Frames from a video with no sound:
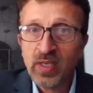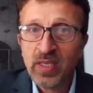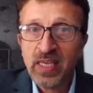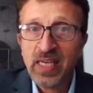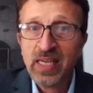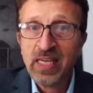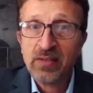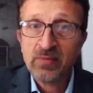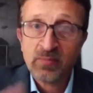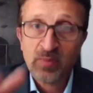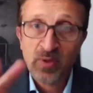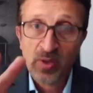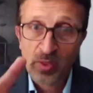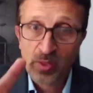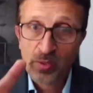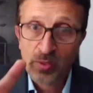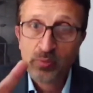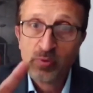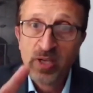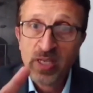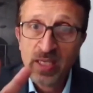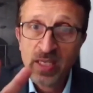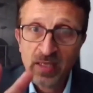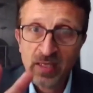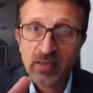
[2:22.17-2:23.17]
in
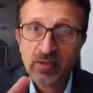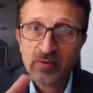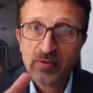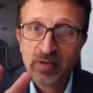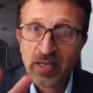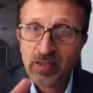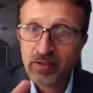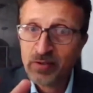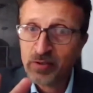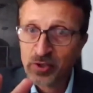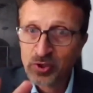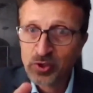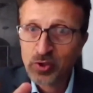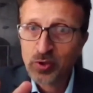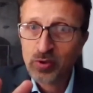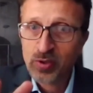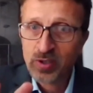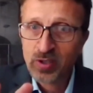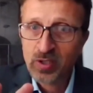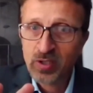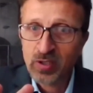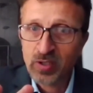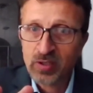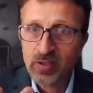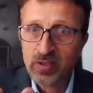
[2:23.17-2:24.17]
three rather
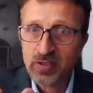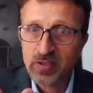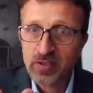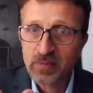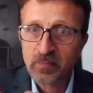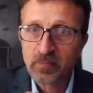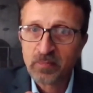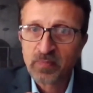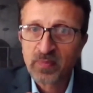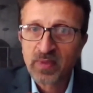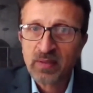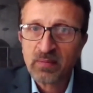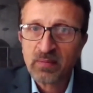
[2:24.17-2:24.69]
short years,